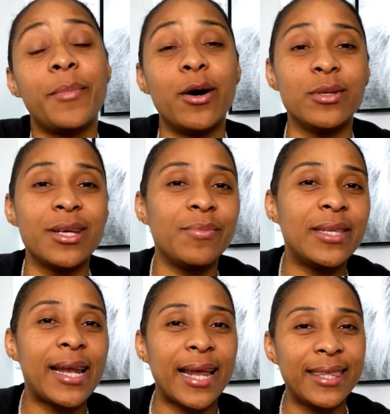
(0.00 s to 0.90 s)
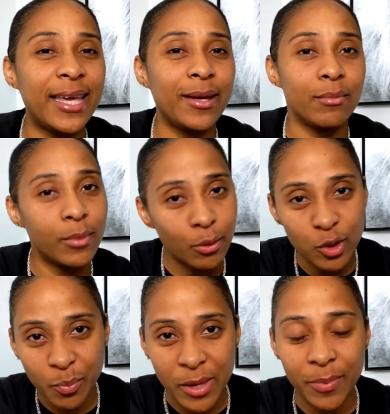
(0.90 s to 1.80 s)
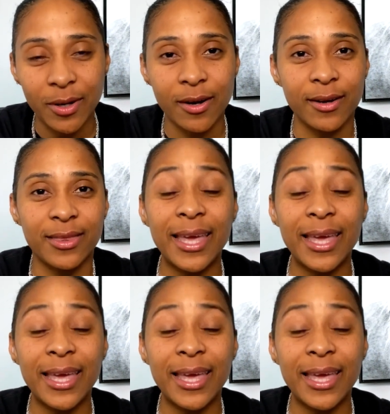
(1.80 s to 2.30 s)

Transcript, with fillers: about something that I think most people are